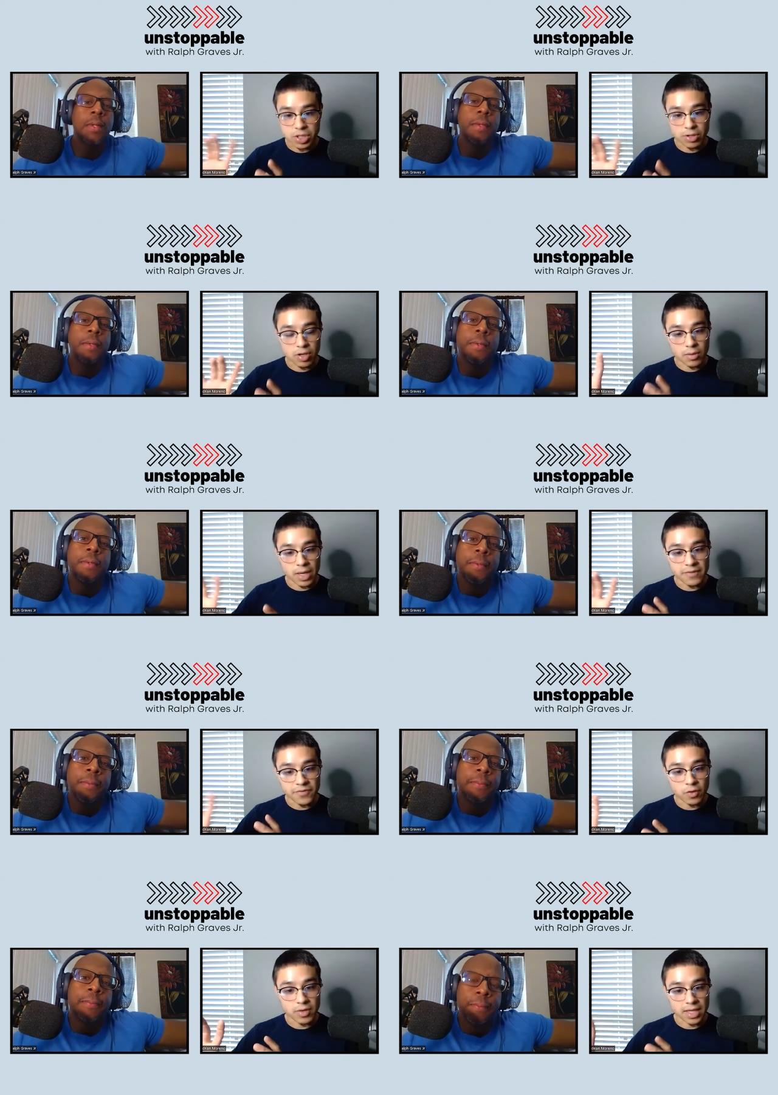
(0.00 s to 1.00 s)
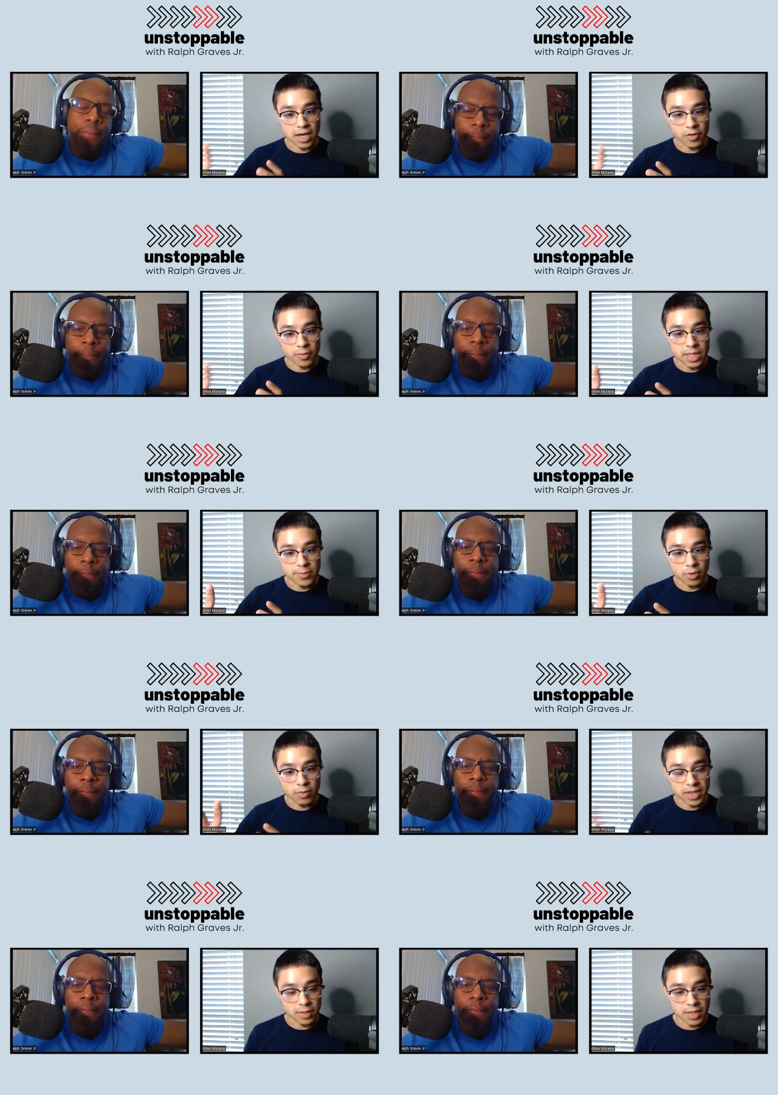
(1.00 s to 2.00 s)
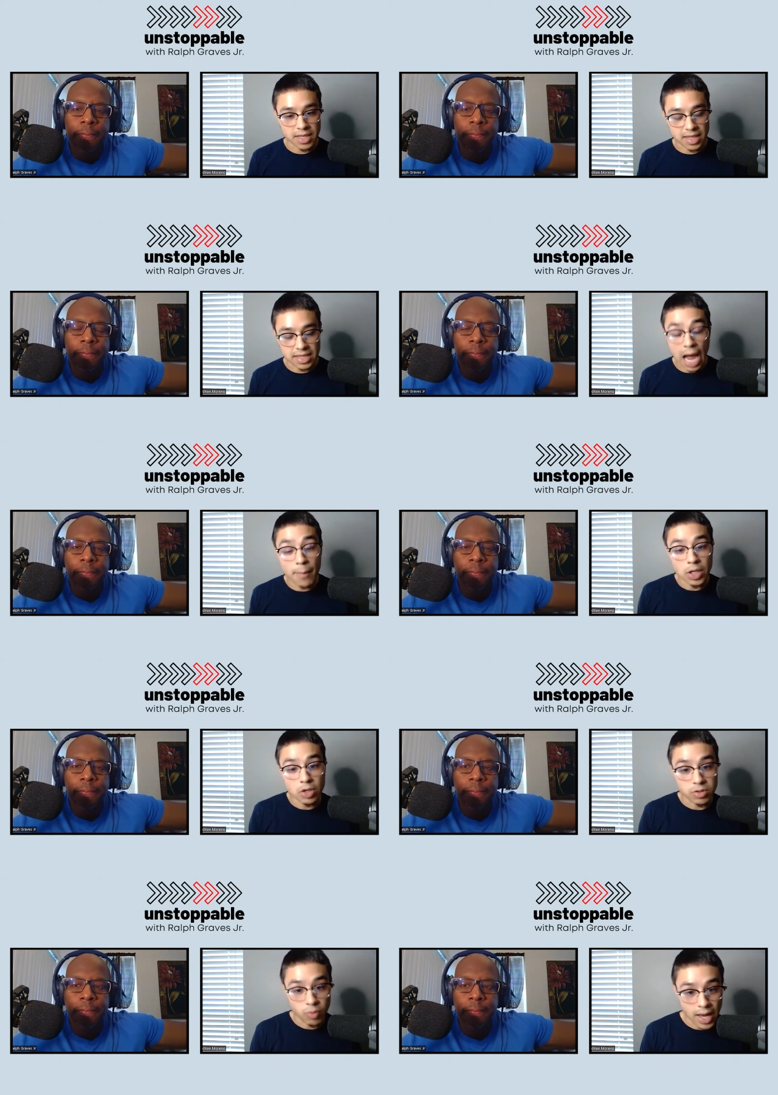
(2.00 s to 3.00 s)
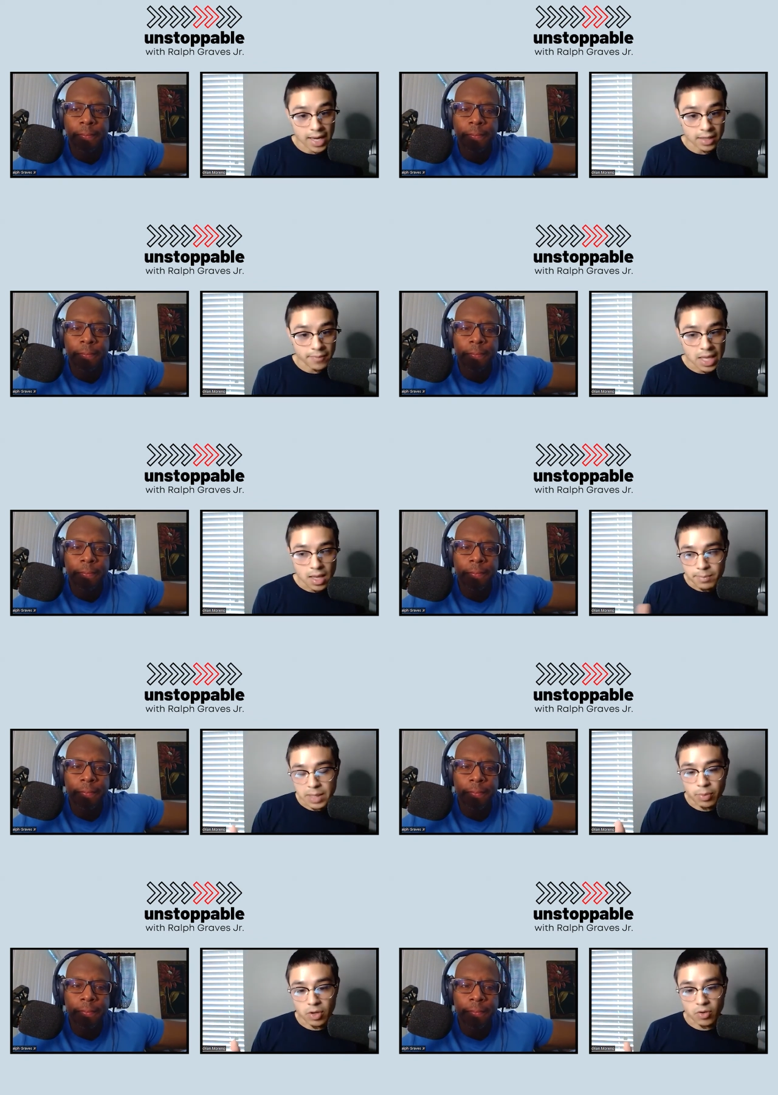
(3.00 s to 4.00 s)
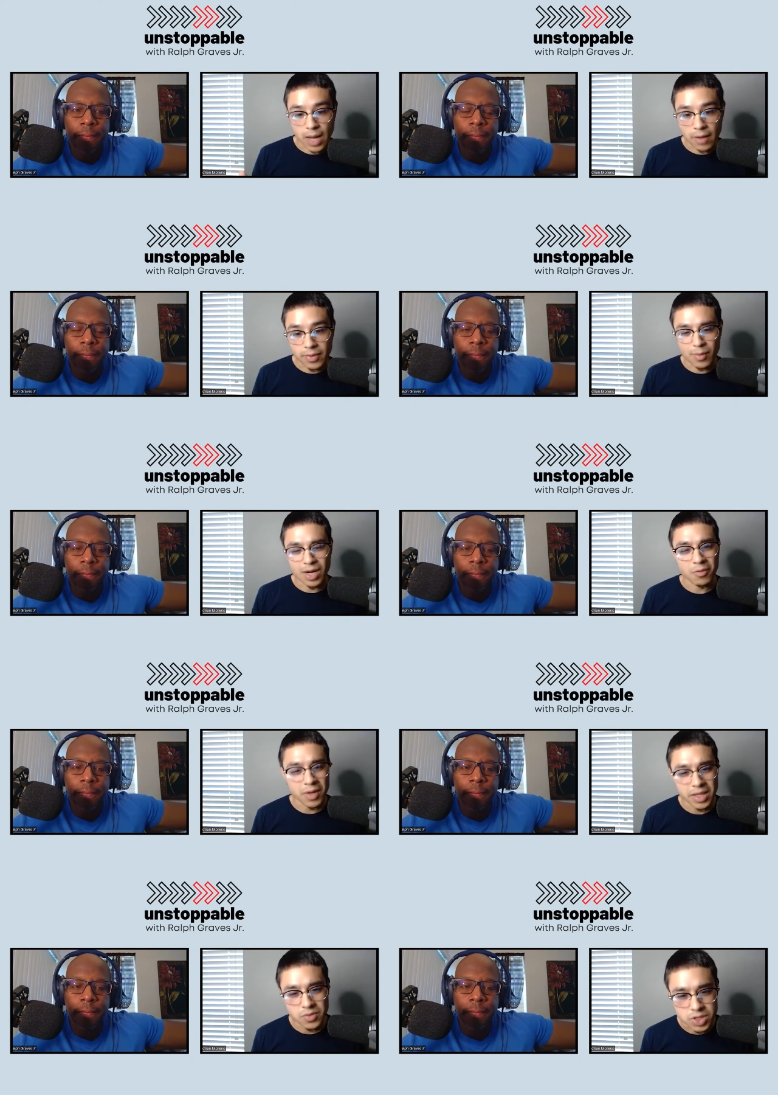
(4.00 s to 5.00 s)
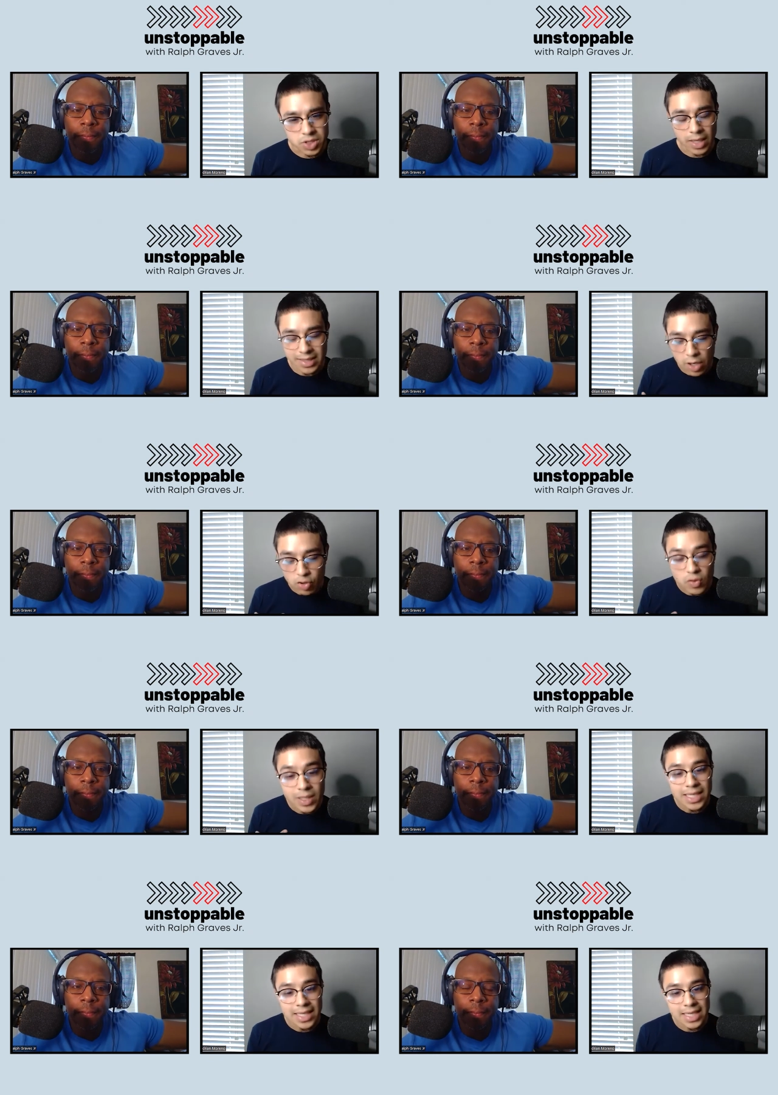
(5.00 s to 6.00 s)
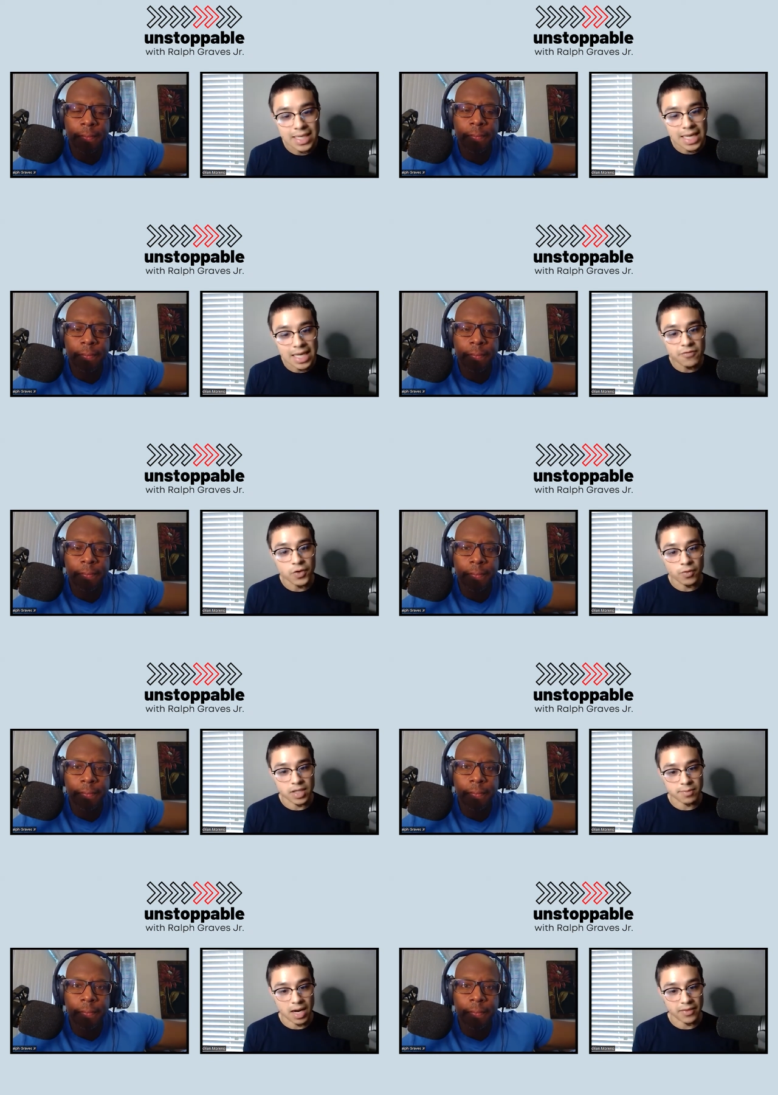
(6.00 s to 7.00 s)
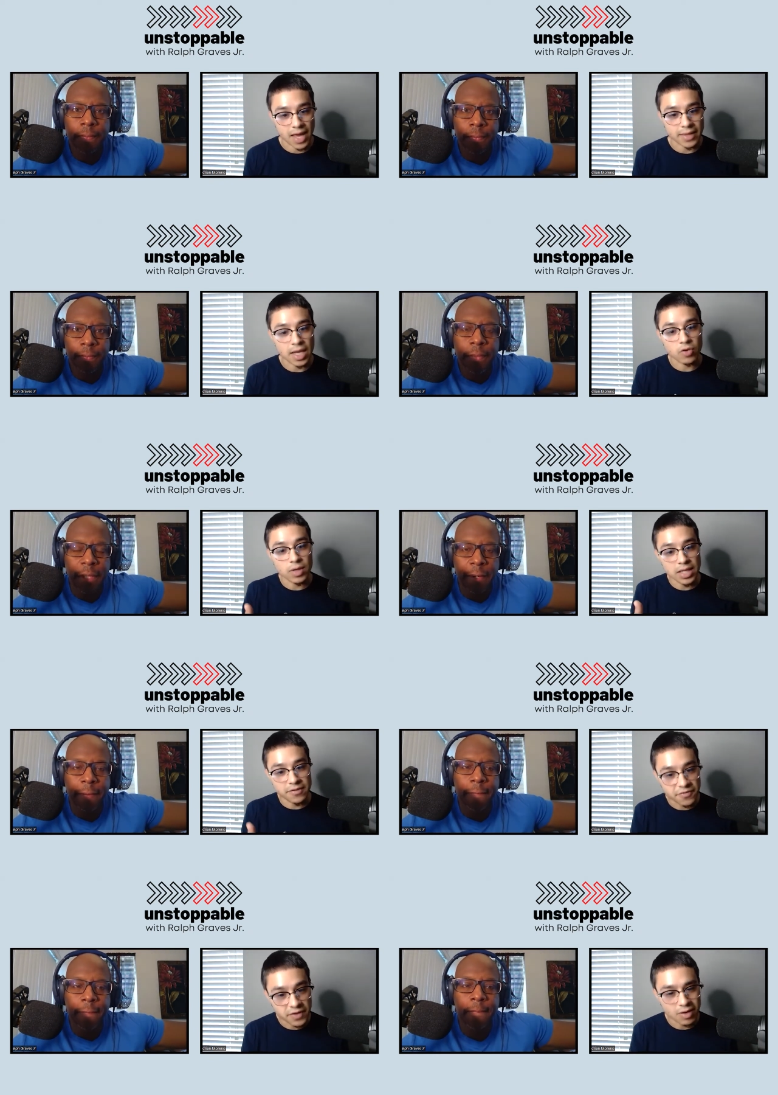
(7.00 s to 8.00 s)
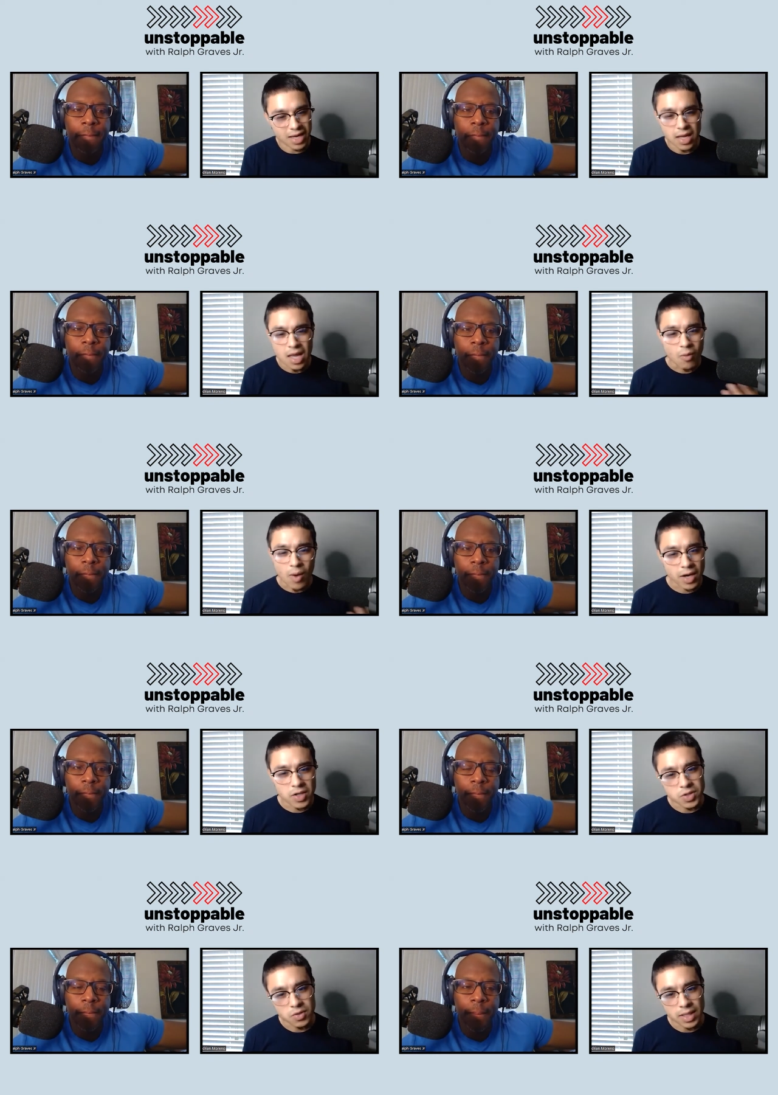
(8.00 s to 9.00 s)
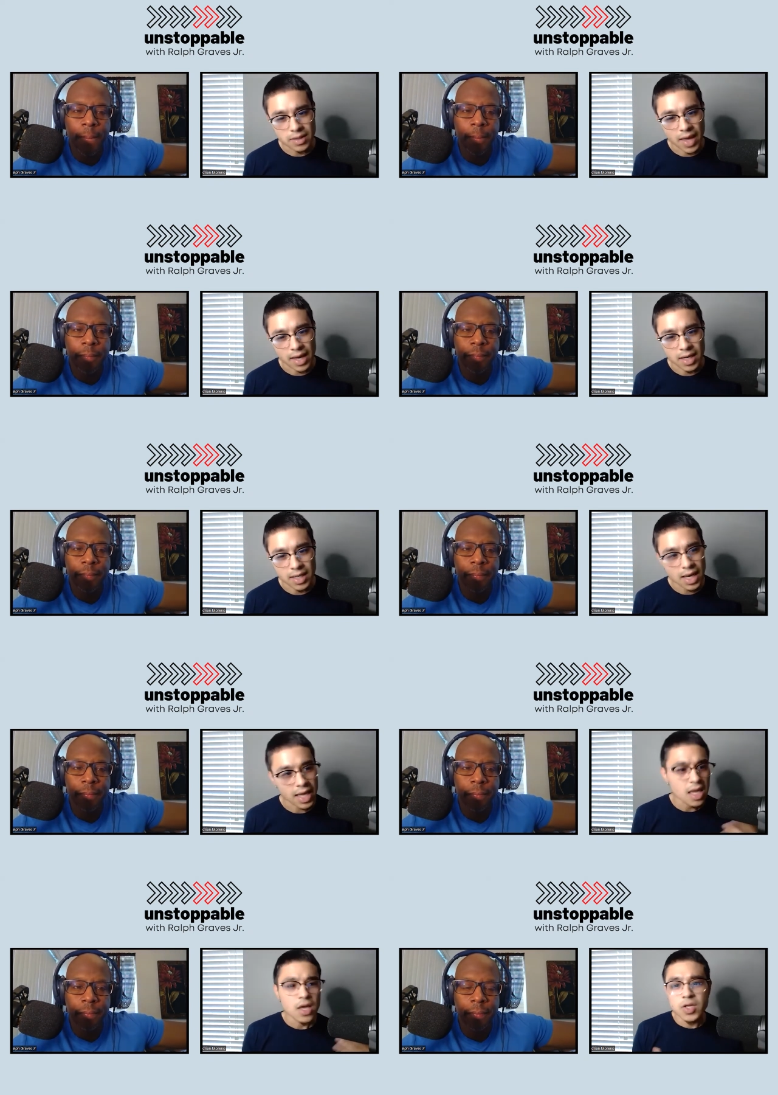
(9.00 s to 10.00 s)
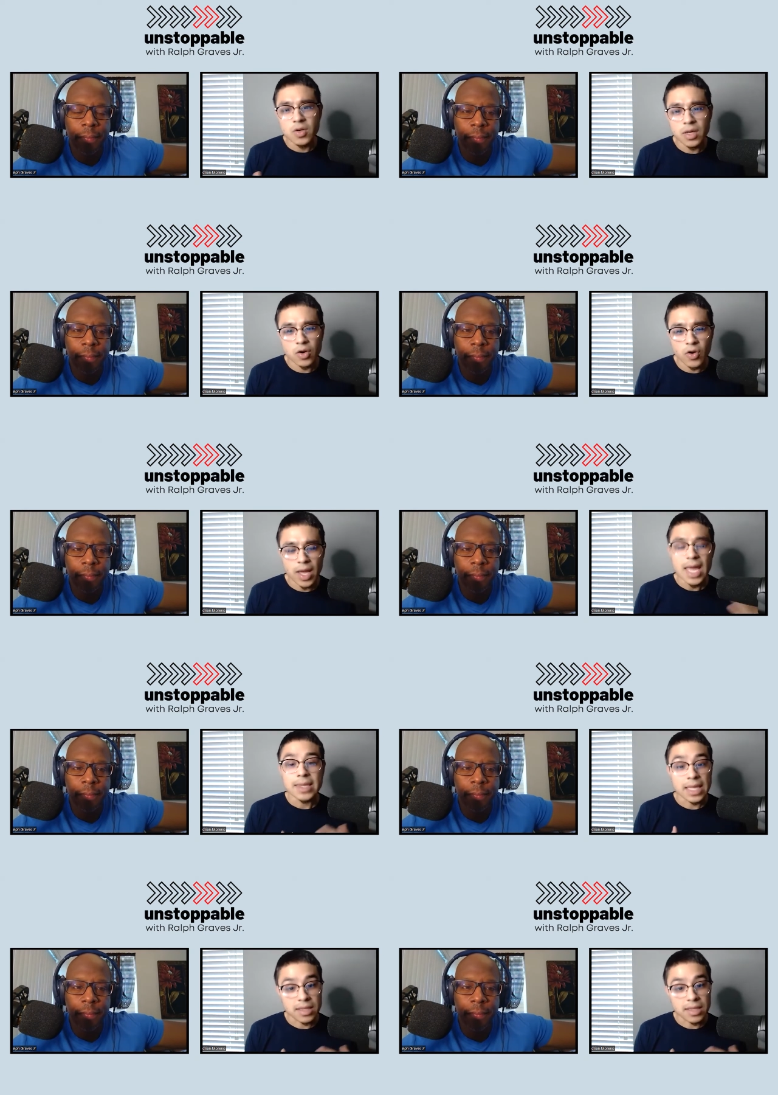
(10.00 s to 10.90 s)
Speaker 1: you start influencing other people. When somebody says, "I'm gonna lose weight," people around them are like, "What are you doing?" They really get influenced by that. They really yeah. feel like, "Why are you doing that, honey?" Like you look great. They